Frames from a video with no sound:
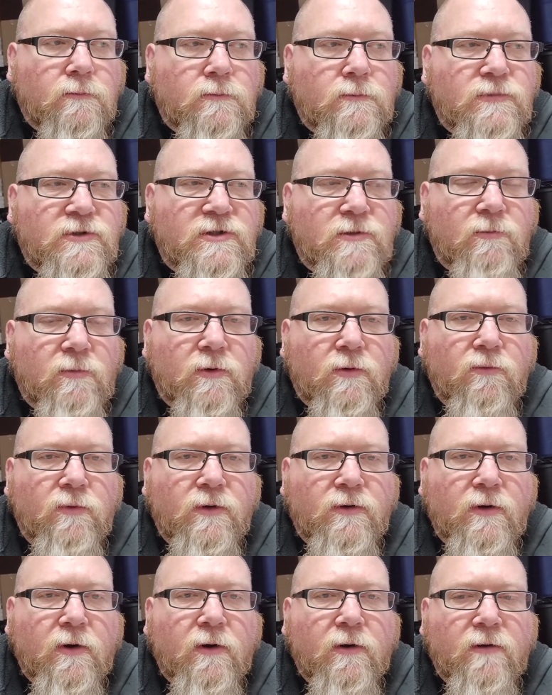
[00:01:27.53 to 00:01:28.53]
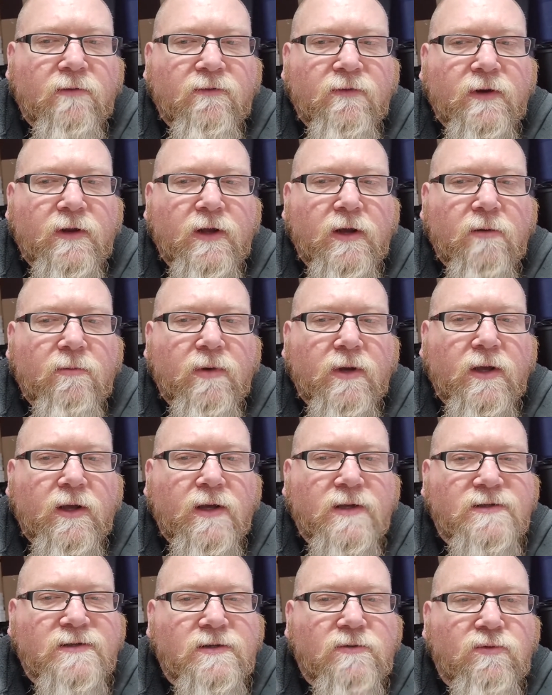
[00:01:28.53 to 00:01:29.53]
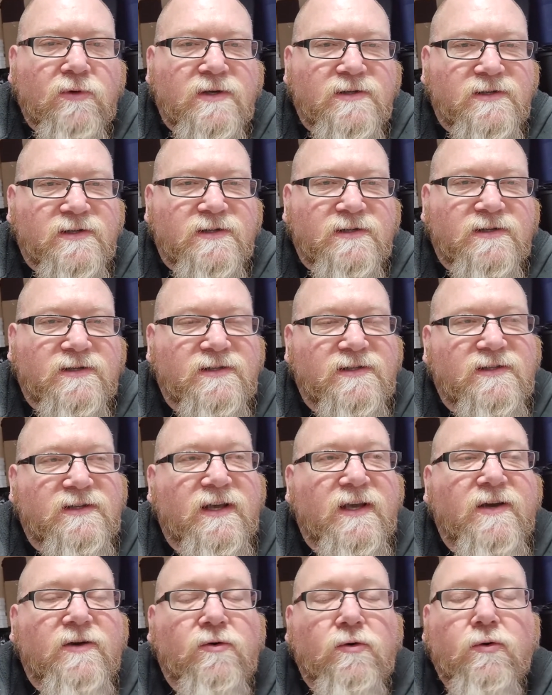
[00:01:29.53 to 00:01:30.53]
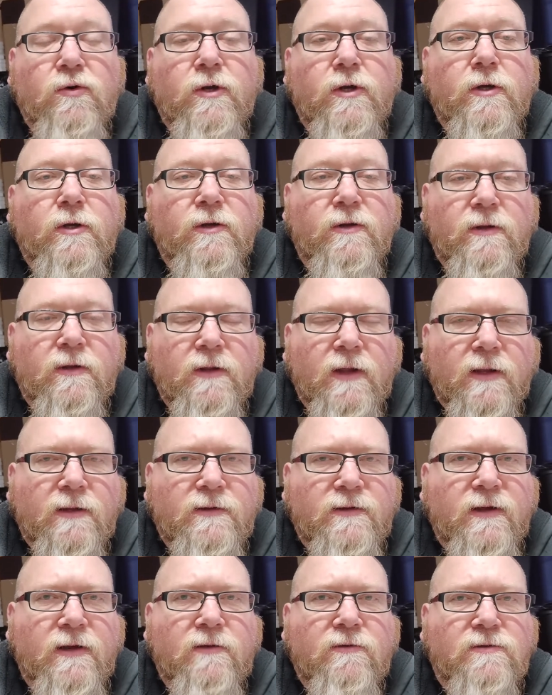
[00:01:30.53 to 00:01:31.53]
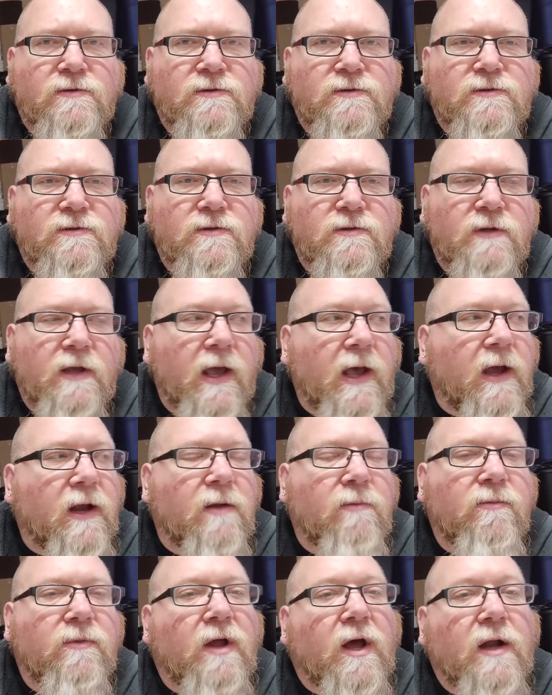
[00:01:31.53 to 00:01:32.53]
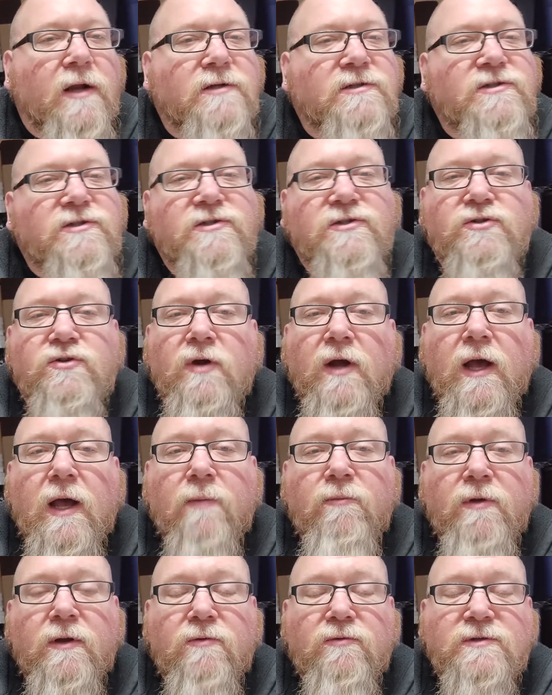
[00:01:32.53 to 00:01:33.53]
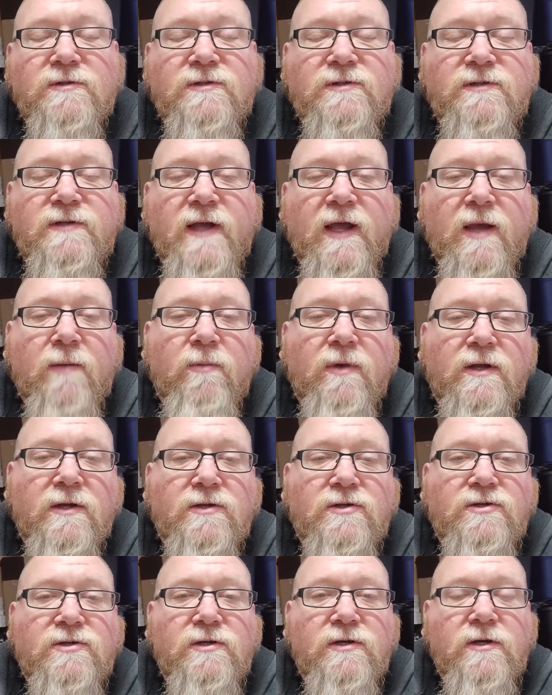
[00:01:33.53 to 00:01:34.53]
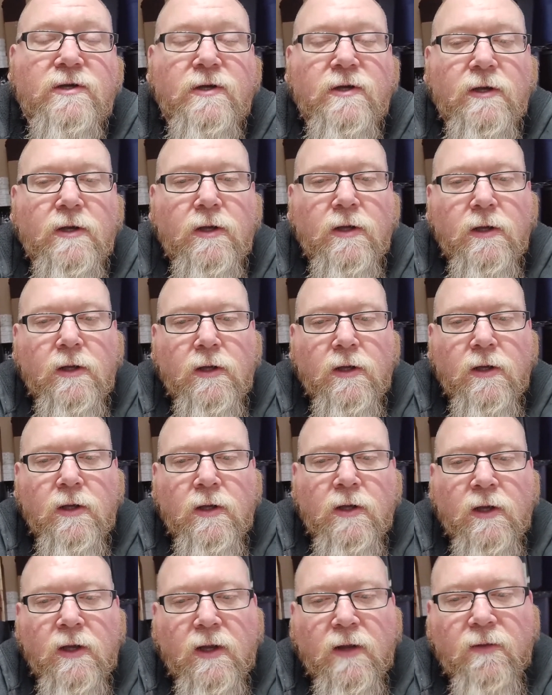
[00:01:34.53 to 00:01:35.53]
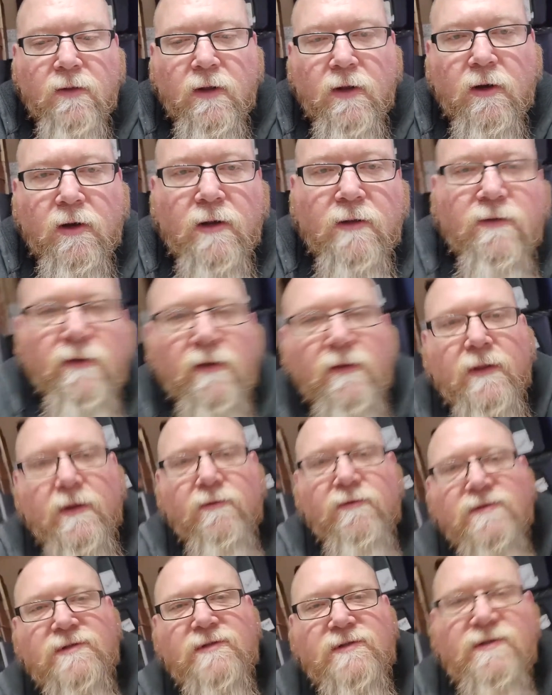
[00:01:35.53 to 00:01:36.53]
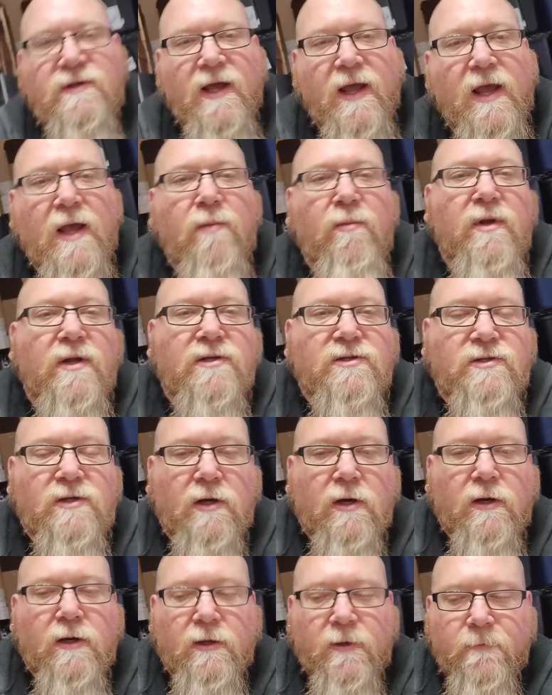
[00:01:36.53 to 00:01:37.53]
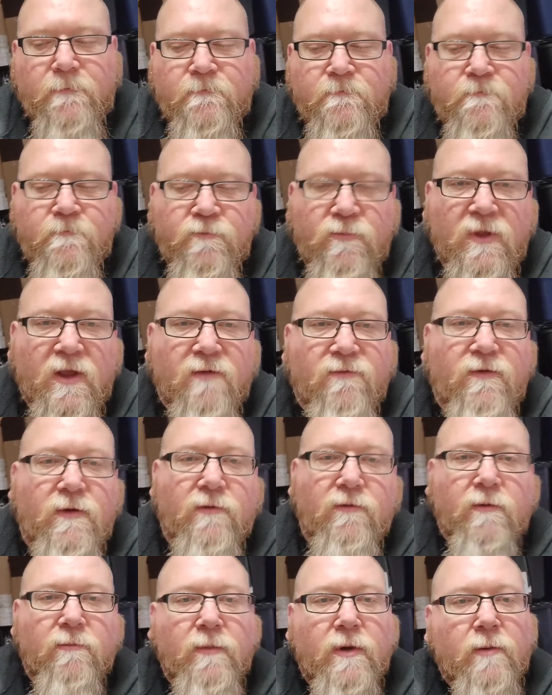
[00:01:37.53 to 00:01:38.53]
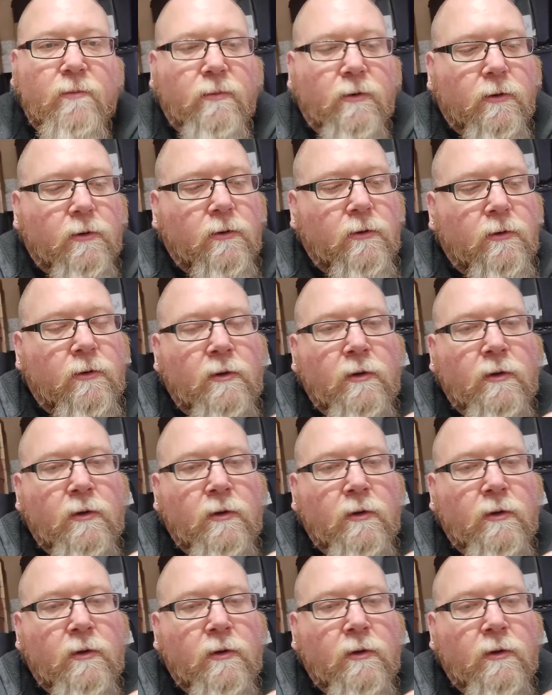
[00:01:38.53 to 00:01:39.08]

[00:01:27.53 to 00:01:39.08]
someone returned a video because it wasn't sealed. They said it was item not as described, it was damaged. And the only thing that was damaged on it, if you remember,